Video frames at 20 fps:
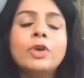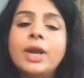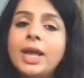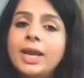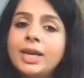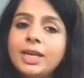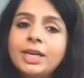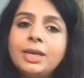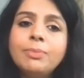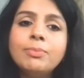for
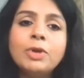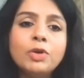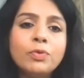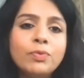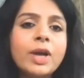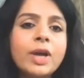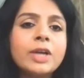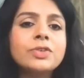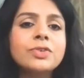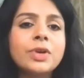any
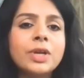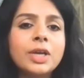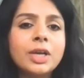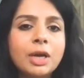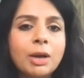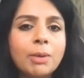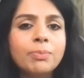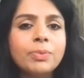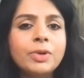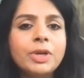manufacturing
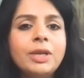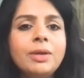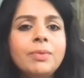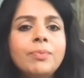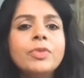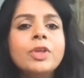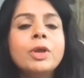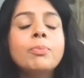company,